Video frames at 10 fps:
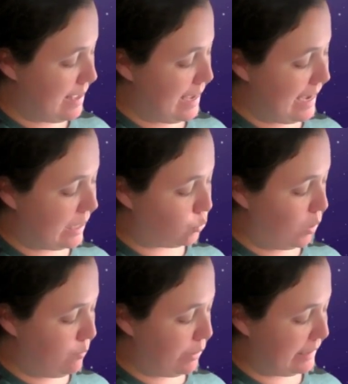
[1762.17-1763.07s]
And
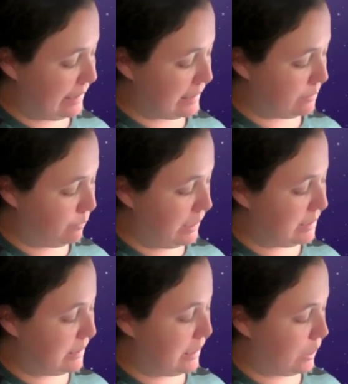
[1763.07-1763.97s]
one bracket gets a plus
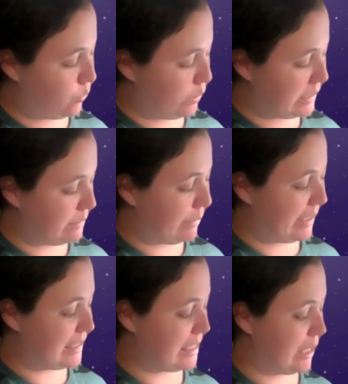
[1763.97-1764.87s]
and the other one gets a
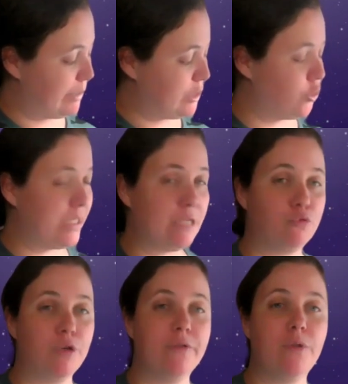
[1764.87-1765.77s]
minus. Now I'm going to go and get
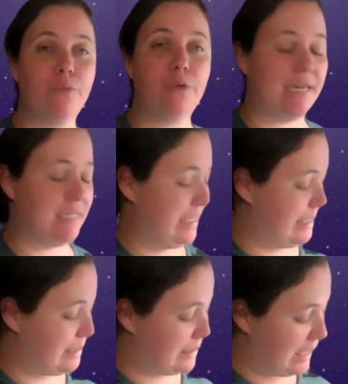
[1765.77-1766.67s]
rid of the brackets
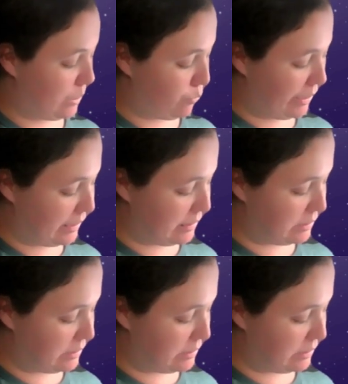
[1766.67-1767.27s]
inside the brackets.